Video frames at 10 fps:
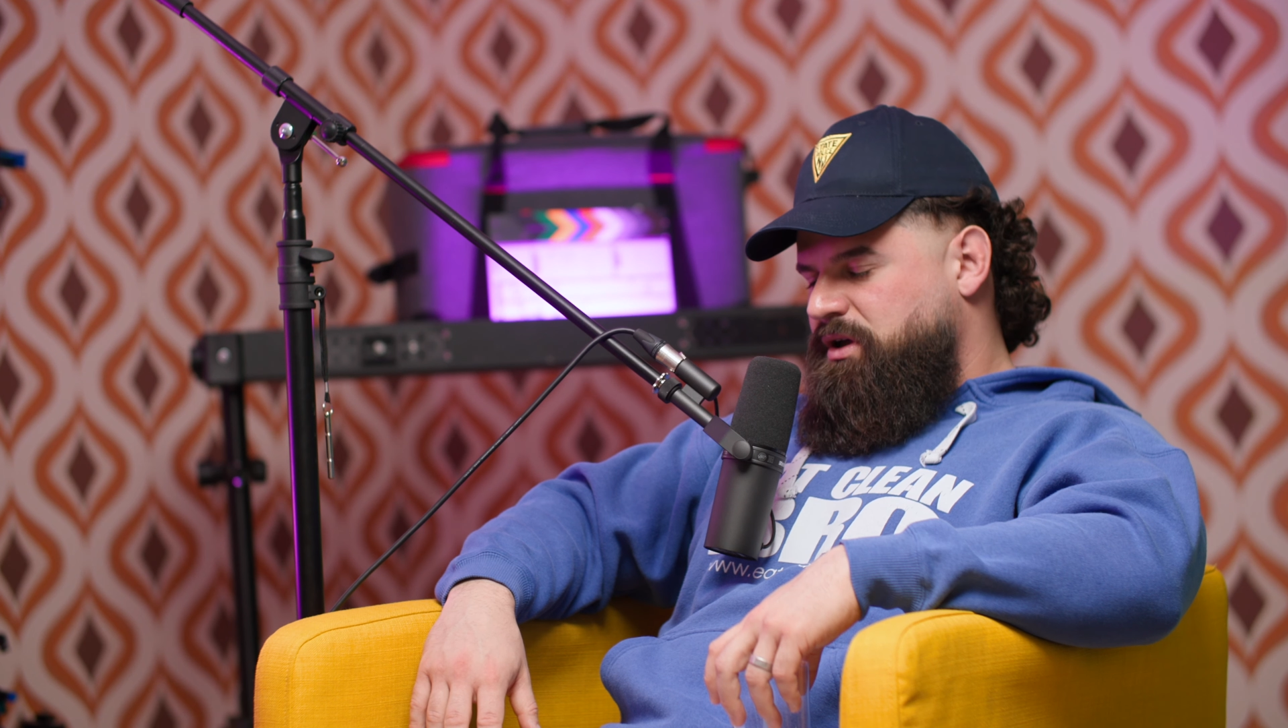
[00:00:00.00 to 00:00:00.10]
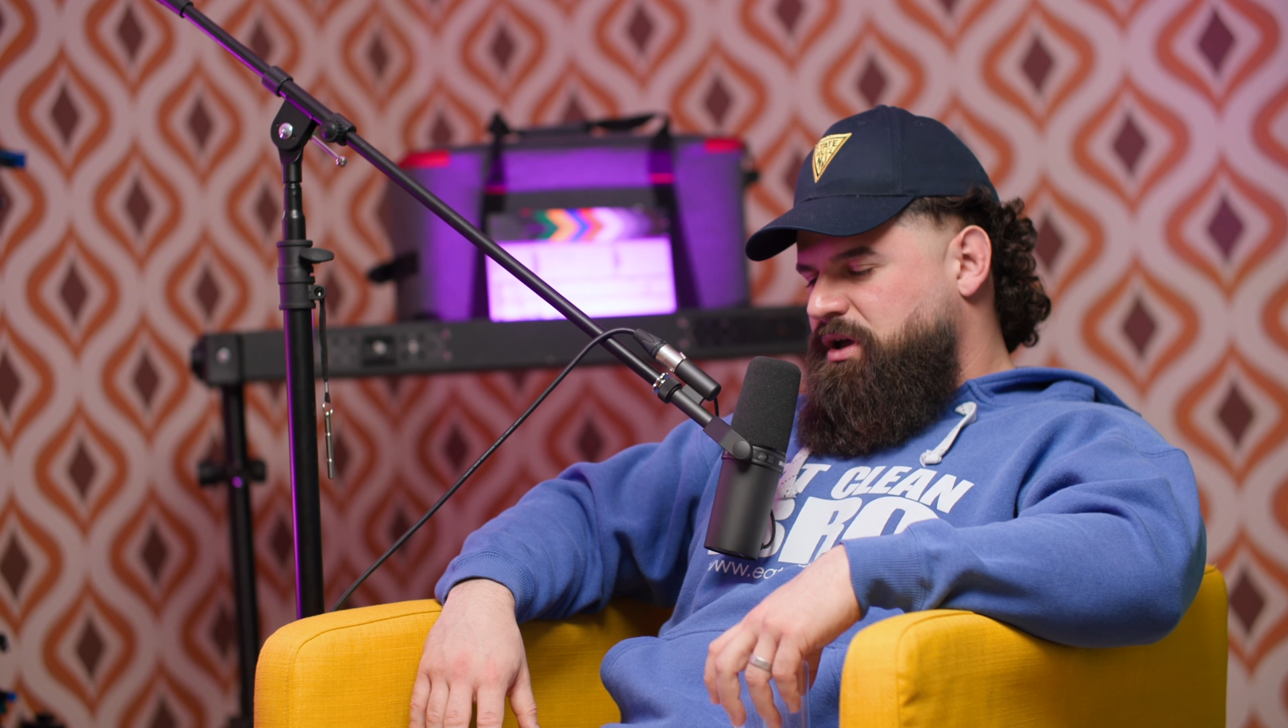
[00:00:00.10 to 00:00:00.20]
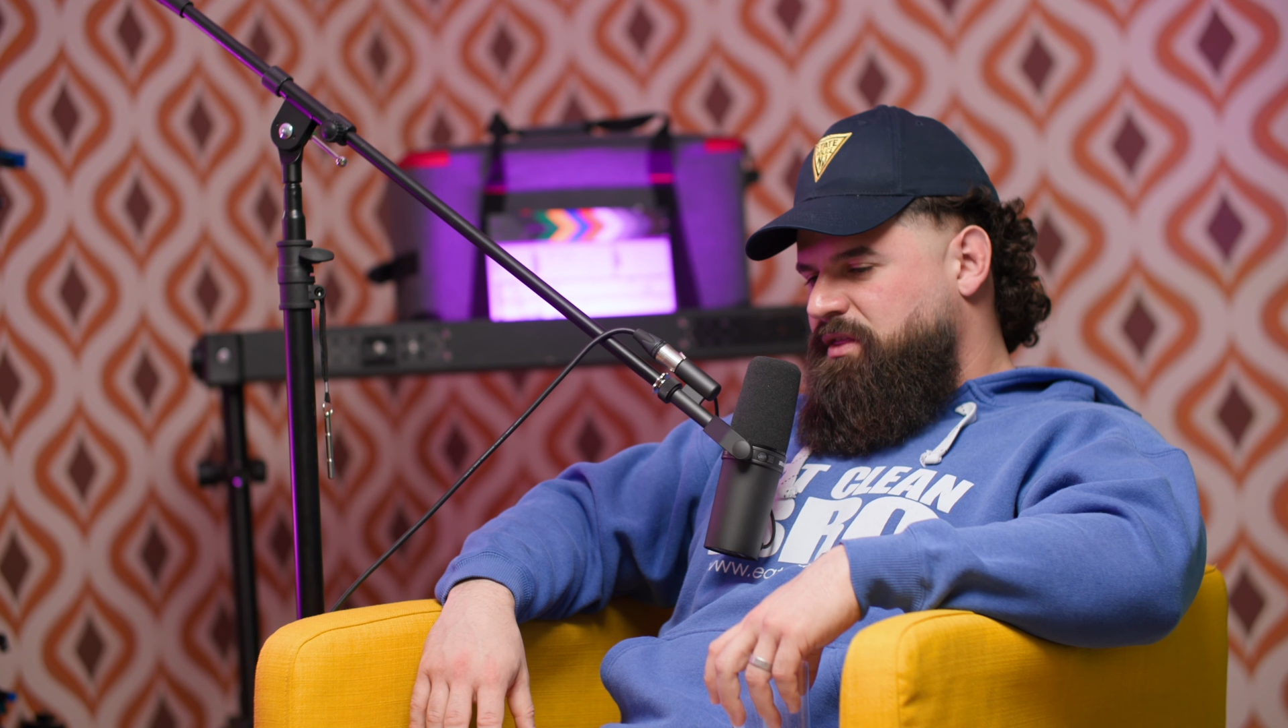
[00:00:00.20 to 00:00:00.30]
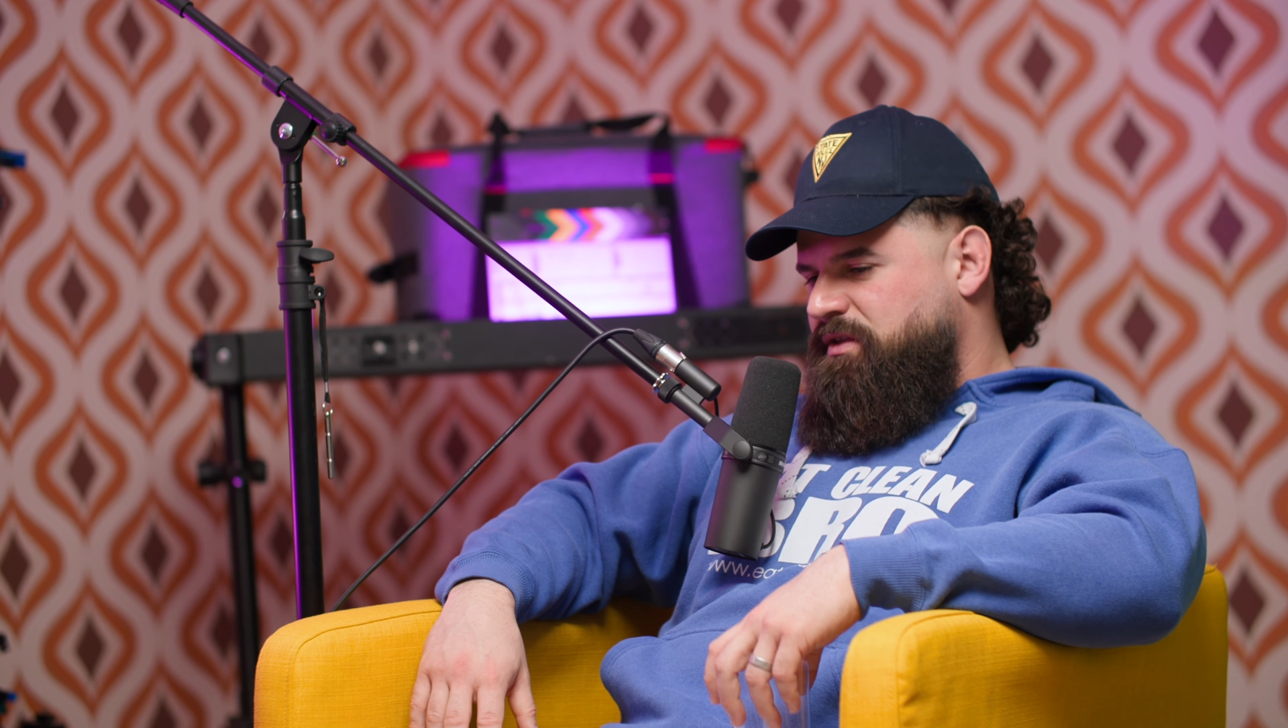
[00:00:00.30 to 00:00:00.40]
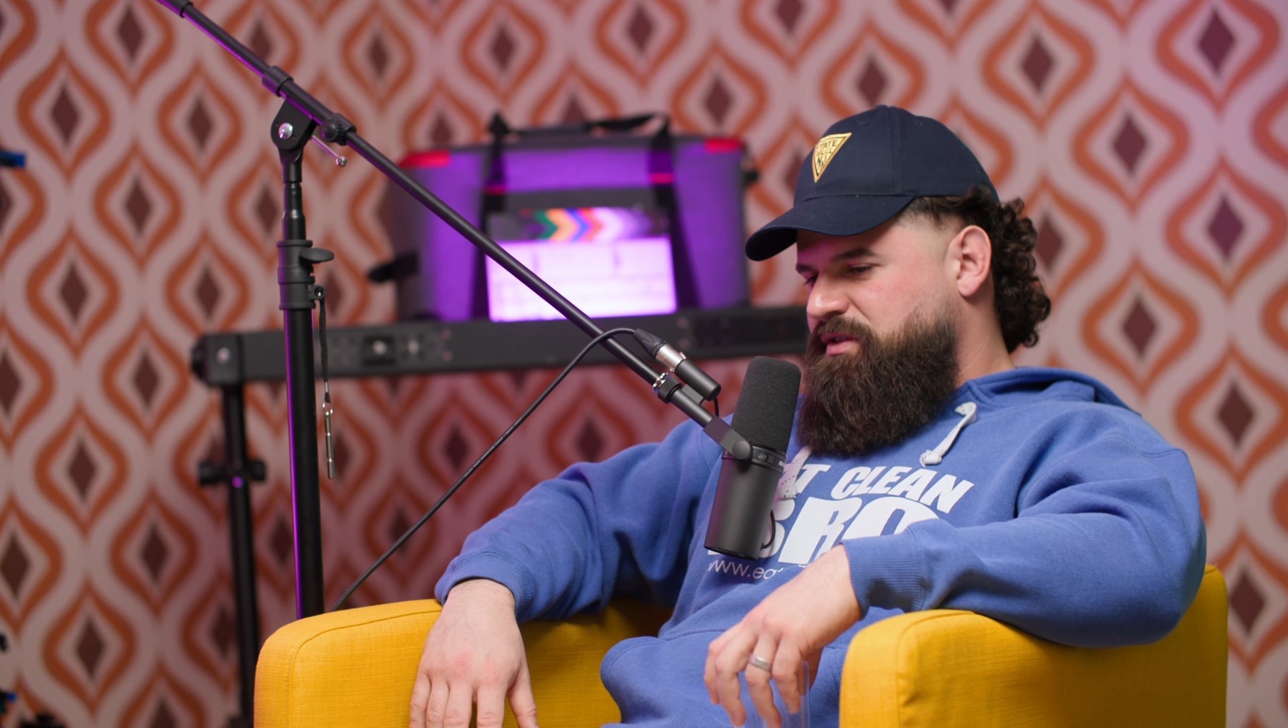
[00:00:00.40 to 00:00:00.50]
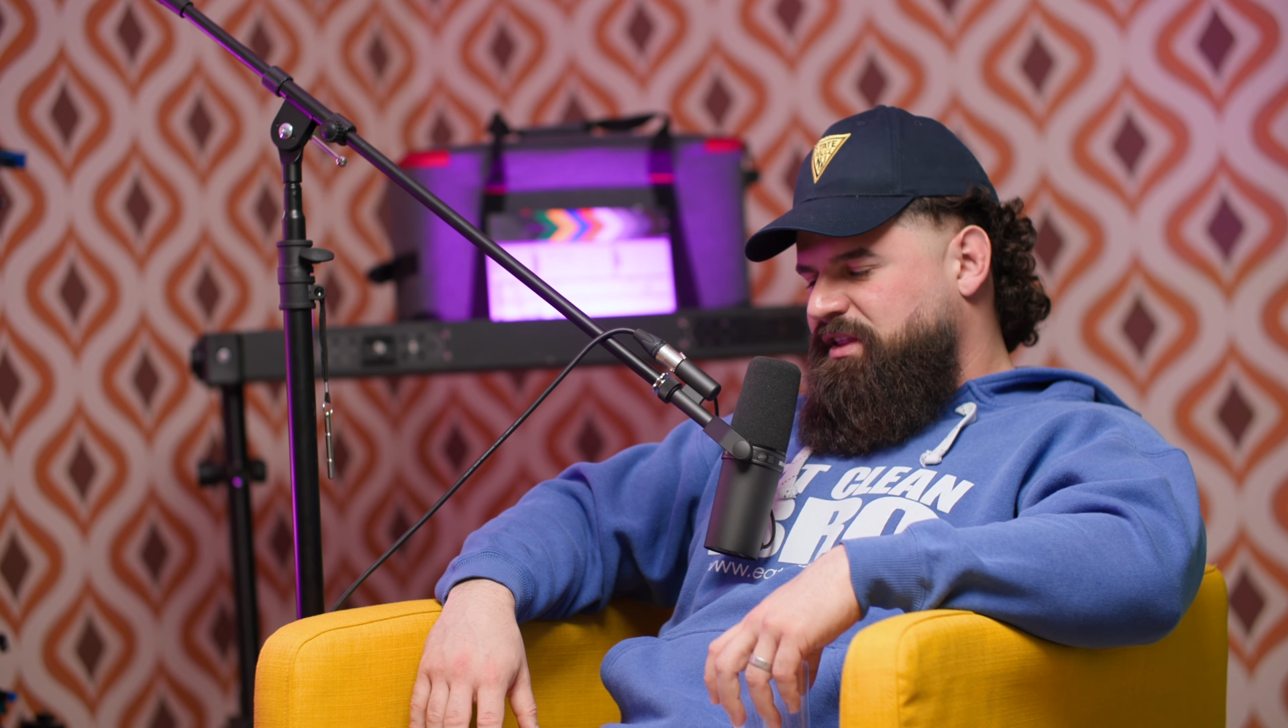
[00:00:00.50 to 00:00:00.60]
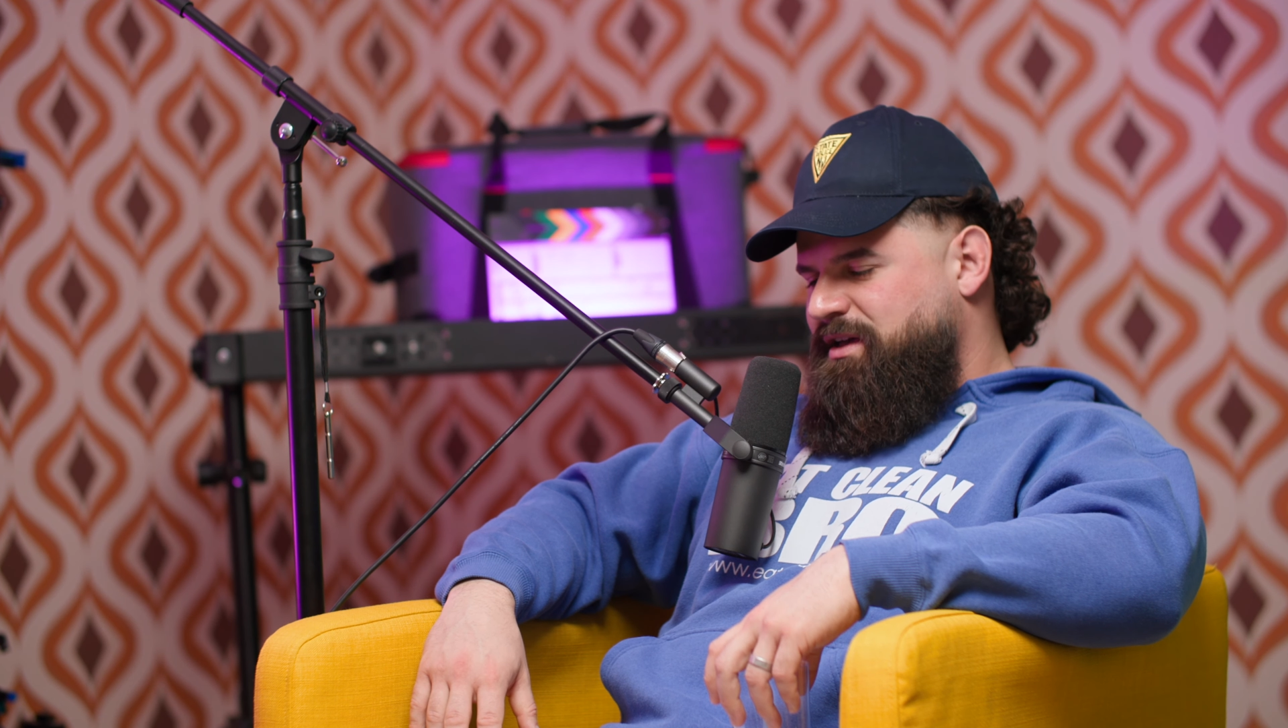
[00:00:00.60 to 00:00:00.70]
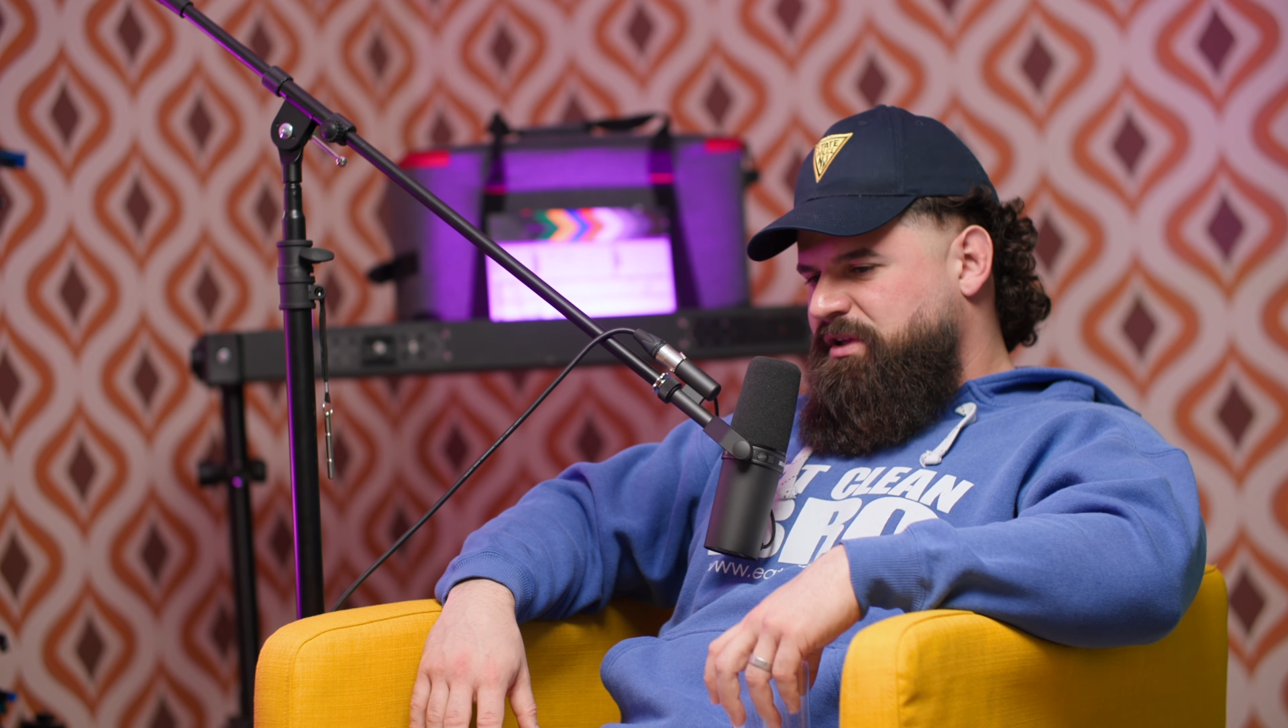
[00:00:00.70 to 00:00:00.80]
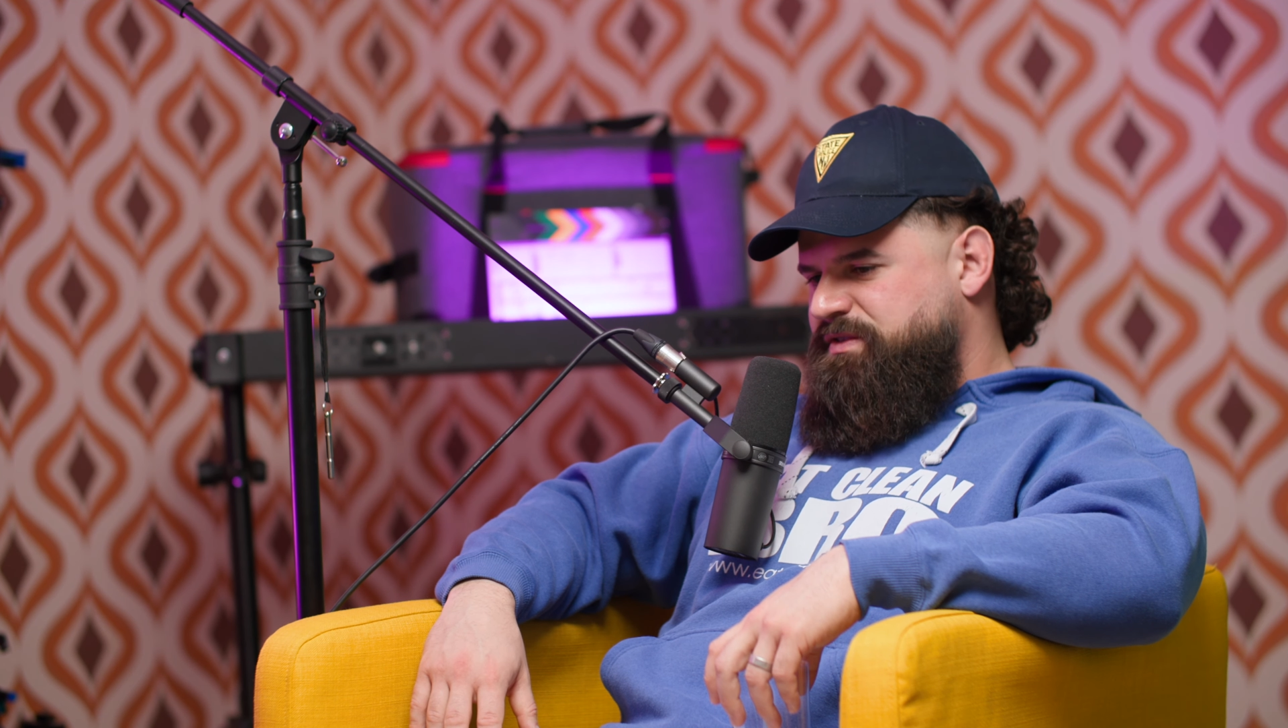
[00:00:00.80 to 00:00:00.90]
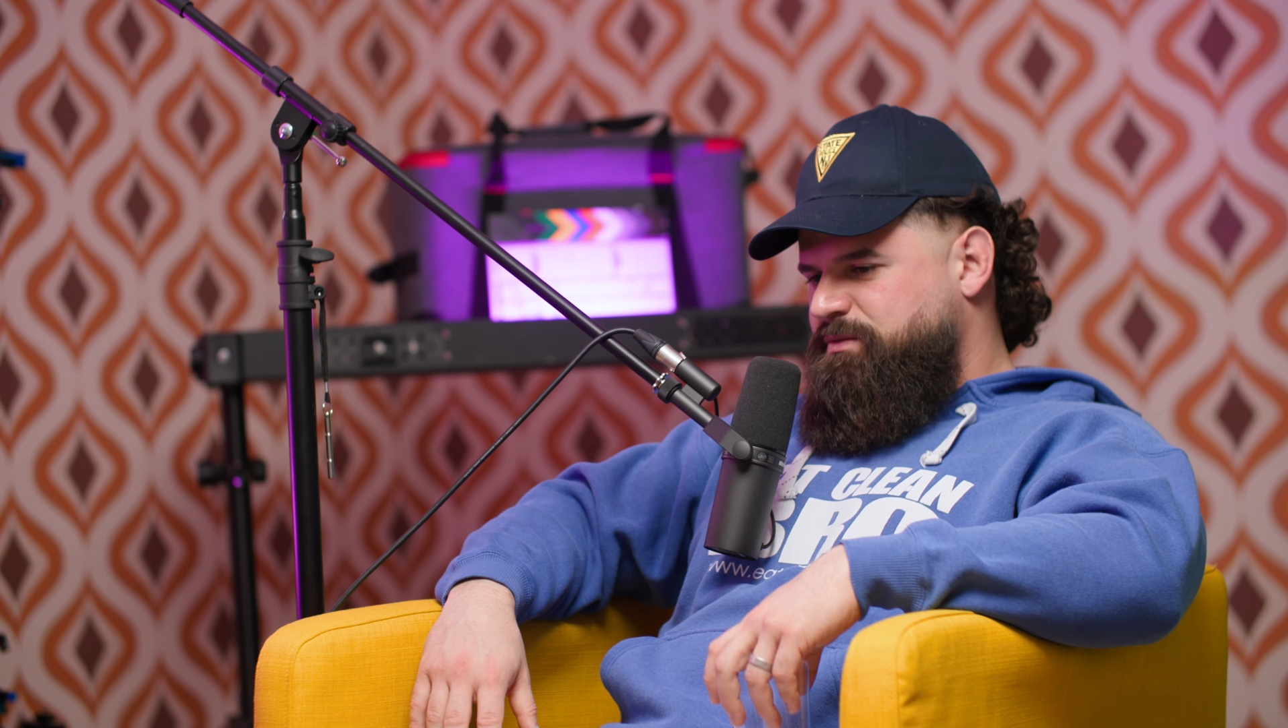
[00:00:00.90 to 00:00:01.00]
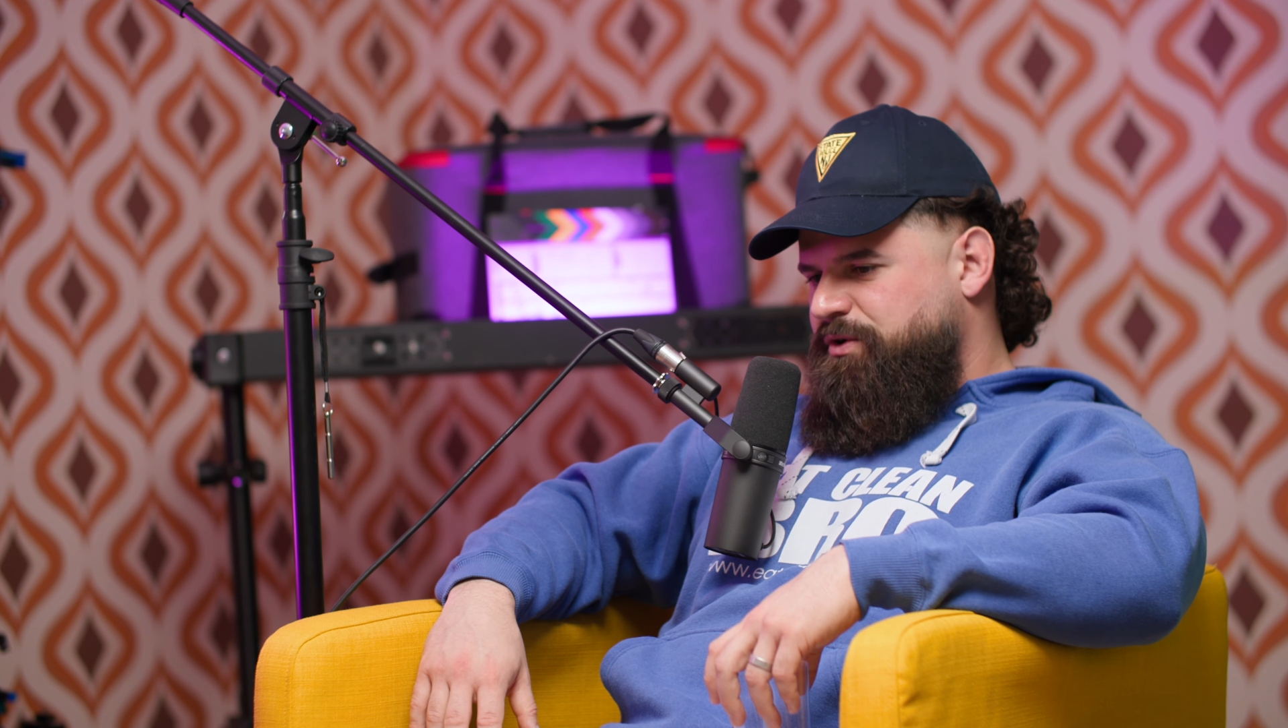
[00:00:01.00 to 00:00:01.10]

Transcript: the thing that means the